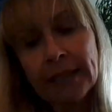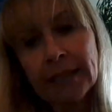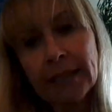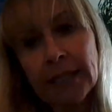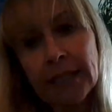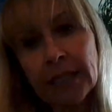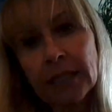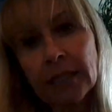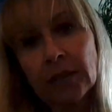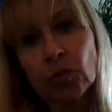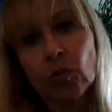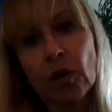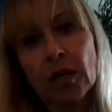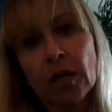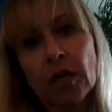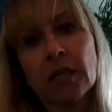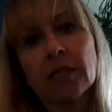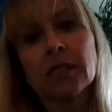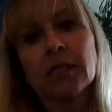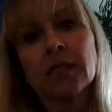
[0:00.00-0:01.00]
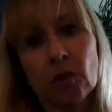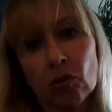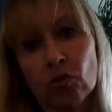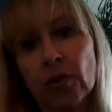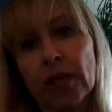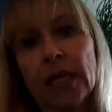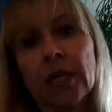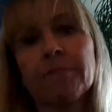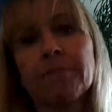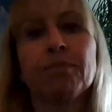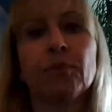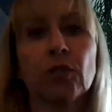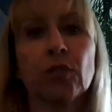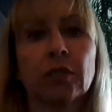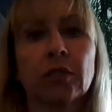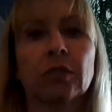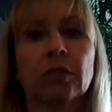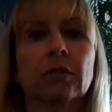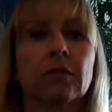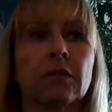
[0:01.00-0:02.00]
I did was really
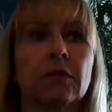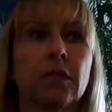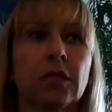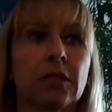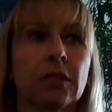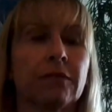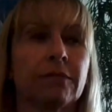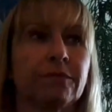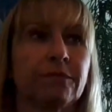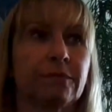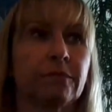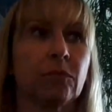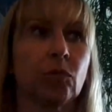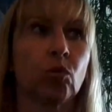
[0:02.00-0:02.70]
put the